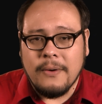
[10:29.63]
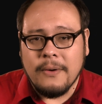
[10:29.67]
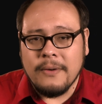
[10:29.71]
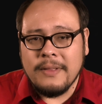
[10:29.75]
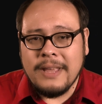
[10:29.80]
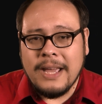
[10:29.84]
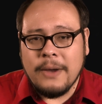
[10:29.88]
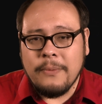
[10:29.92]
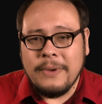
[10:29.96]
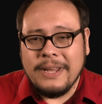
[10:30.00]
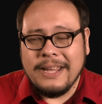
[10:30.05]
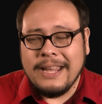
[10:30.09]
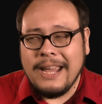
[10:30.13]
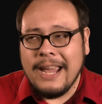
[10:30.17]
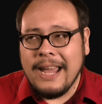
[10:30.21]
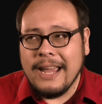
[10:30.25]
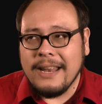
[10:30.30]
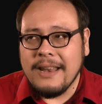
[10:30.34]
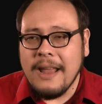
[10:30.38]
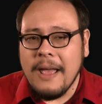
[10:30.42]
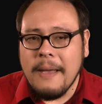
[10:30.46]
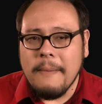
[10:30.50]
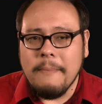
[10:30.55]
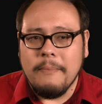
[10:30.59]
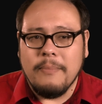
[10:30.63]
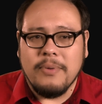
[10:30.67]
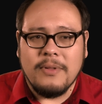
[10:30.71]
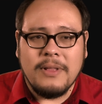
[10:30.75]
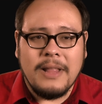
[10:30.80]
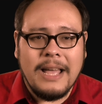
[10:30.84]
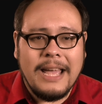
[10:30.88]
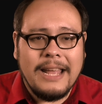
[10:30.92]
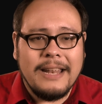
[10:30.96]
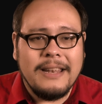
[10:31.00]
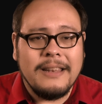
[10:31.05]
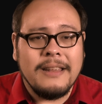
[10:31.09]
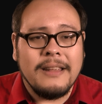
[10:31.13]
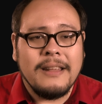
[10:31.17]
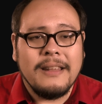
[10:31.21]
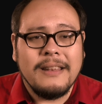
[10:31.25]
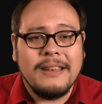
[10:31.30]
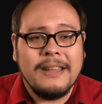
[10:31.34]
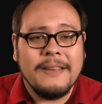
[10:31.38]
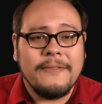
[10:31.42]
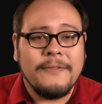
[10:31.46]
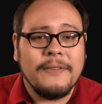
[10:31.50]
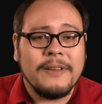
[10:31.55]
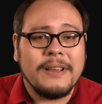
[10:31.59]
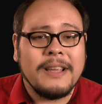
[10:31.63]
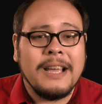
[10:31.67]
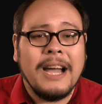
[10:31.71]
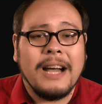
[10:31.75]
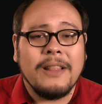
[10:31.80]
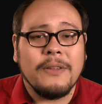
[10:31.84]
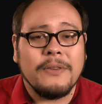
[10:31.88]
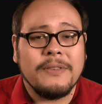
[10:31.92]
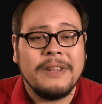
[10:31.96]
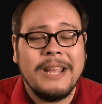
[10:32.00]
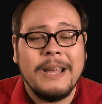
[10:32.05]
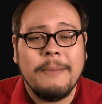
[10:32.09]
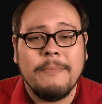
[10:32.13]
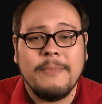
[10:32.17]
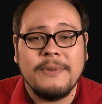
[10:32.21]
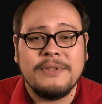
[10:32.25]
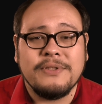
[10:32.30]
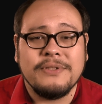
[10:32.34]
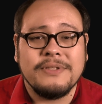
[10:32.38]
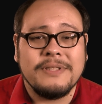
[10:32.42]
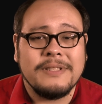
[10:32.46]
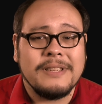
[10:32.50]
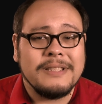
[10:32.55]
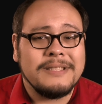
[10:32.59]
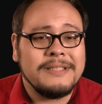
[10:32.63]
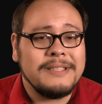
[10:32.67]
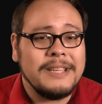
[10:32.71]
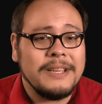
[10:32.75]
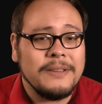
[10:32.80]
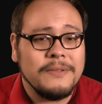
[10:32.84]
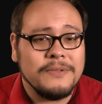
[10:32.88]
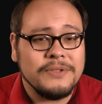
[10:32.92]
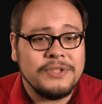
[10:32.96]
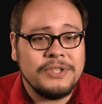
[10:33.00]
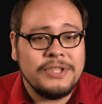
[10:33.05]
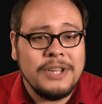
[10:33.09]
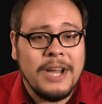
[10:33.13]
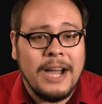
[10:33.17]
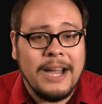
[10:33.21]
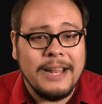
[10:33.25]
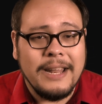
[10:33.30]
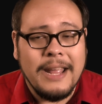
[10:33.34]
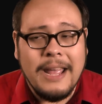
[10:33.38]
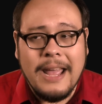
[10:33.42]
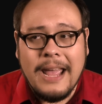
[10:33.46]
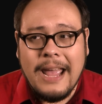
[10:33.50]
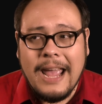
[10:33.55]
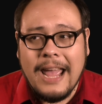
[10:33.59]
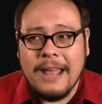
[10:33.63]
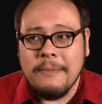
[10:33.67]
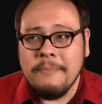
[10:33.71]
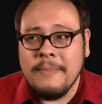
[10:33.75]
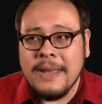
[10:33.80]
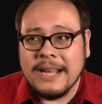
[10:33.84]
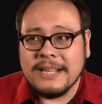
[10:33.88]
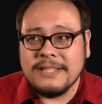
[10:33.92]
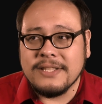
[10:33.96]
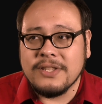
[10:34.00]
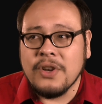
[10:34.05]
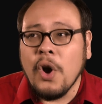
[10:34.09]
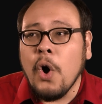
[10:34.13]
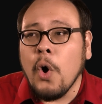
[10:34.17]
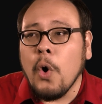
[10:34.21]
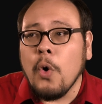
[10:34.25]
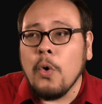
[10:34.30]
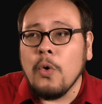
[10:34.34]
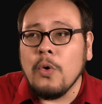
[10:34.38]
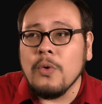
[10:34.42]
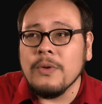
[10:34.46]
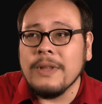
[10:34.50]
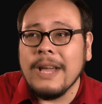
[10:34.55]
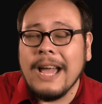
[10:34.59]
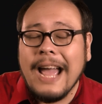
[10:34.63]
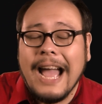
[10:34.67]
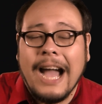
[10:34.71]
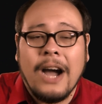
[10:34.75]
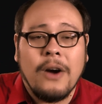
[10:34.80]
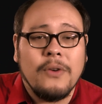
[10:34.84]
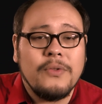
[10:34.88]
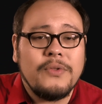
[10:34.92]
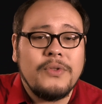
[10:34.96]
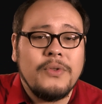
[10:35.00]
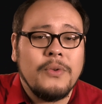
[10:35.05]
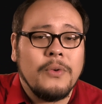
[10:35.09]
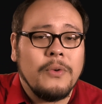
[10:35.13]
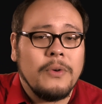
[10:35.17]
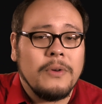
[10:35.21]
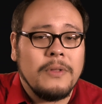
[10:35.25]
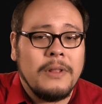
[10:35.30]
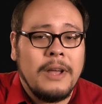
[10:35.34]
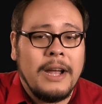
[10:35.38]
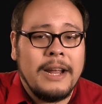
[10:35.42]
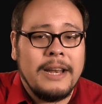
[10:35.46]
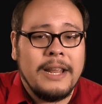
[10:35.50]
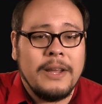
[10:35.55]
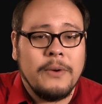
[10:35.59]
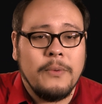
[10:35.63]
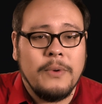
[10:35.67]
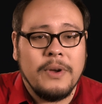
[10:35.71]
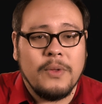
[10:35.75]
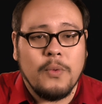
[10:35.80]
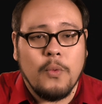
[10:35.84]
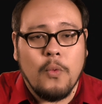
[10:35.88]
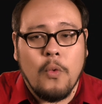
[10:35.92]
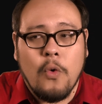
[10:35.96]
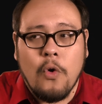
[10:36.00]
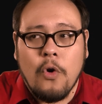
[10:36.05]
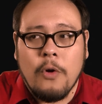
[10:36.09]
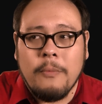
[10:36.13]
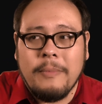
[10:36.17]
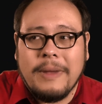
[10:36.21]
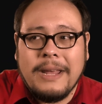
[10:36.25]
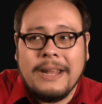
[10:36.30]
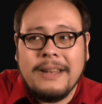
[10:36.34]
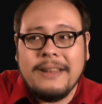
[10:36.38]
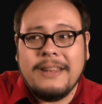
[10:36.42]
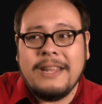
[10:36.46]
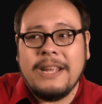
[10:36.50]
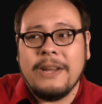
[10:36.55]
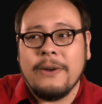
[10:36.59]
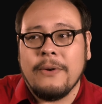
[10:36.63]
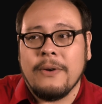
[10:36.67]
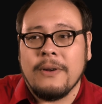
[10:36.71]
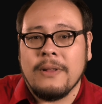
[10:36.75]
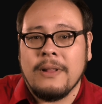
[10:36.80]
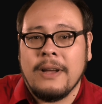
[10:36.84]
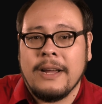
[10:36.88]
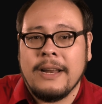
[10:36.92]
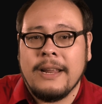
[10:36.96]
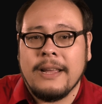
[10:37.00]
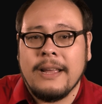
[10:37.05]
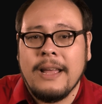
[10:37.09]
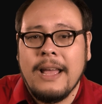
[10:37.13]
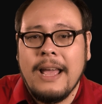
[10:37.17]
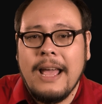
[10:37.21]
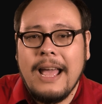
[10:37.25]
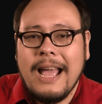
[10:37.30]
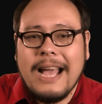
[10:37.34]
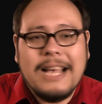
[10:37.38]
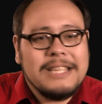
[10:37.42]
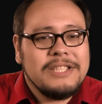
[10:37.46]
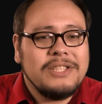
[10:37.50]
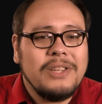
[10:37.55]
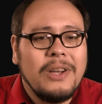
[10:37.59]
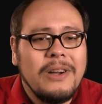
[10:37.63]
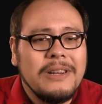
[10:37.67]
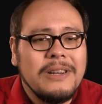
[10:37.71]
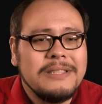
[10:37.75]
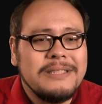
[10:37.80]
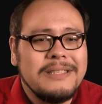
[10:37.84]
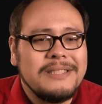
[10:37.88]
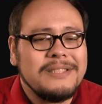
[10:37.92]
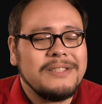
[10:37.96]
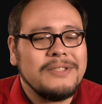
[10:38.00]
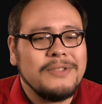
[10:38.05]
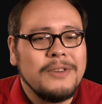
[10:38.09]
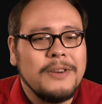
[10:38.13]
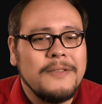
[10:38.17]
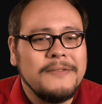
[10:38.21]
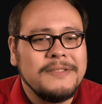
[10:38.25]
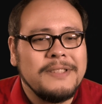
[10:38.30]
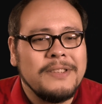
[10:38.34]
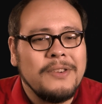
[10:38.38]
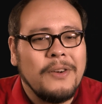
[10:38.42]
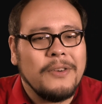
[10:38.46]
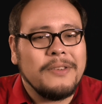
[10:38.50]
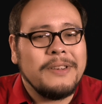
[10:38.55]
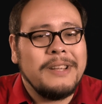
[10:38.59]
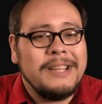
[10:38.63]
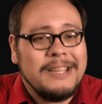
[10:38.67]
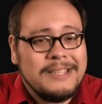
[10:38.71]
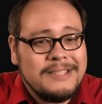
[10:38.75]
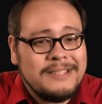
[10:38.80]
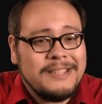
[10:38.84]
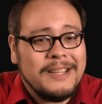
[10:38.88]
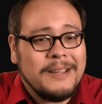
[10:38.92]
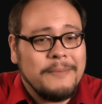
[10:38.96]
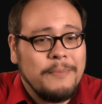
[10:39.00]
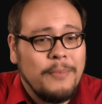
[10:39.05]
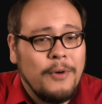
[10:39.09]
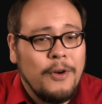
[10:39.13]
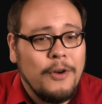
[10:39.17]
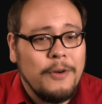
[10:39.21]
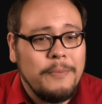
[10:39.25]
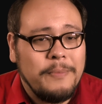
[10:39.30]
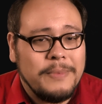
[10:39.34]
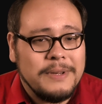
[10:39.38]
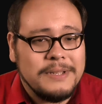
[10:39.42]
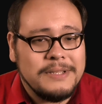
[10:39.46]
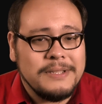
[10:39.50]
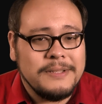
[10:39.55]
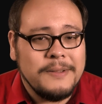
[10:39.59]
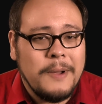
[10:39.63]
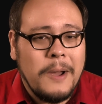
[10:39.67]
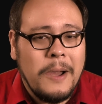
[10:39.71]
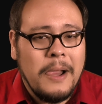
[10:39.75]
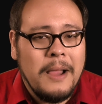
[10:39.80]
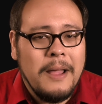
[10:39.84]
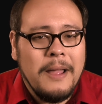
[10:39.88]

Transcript: or that we can't blend different color temperatures in a single shot and mix cold outdoor lighting with warm interior lighting, as long as it serves an artistic purpose.